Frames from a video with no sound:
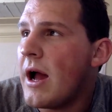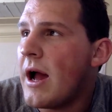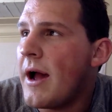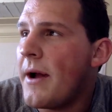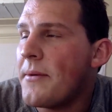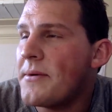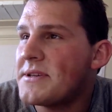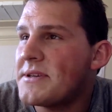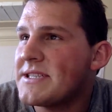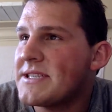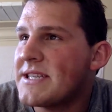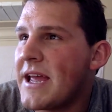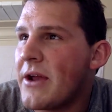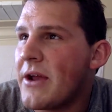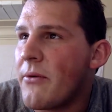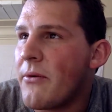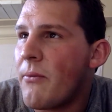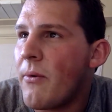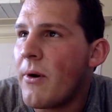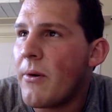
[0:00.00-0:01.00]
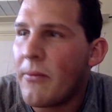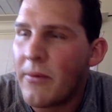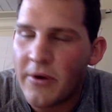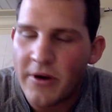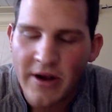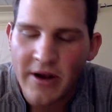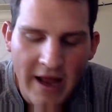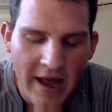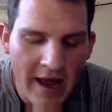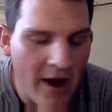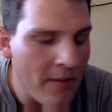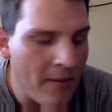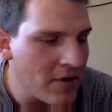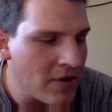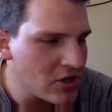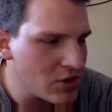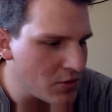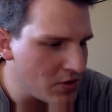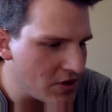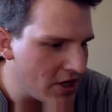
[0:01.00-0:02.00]
I was saying, how
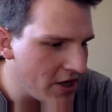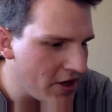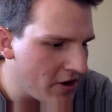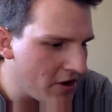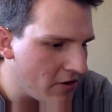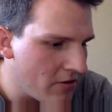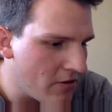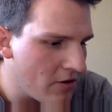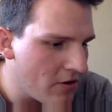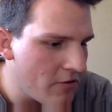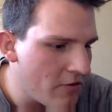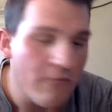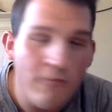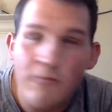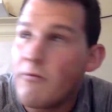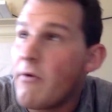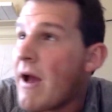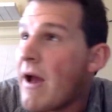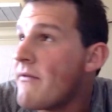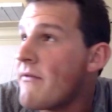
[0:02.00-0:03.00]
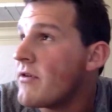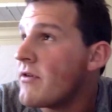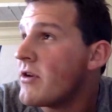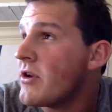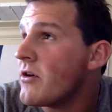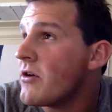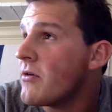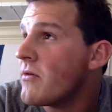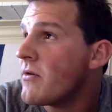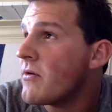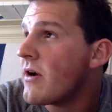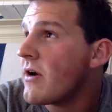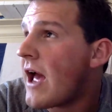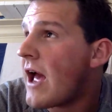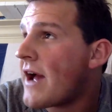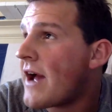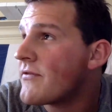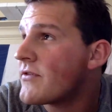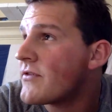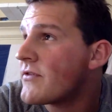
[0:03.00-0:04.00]
much would their revenue
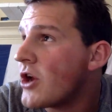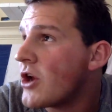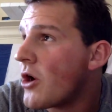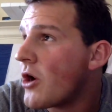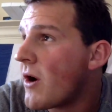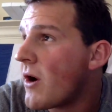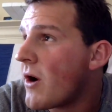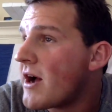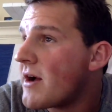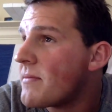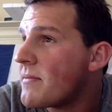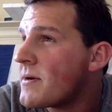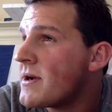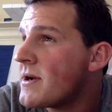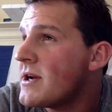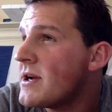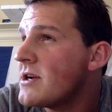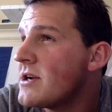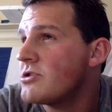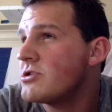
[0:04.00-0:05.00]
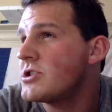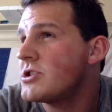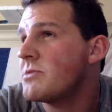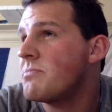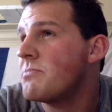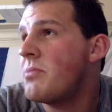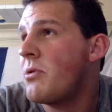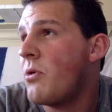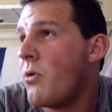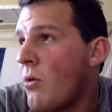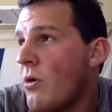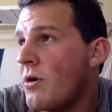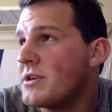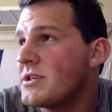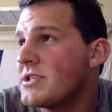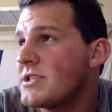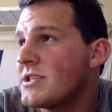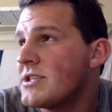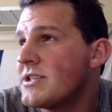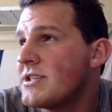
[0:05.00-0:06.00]
have to go up to
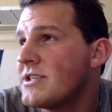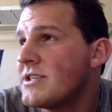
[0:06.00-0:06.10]
support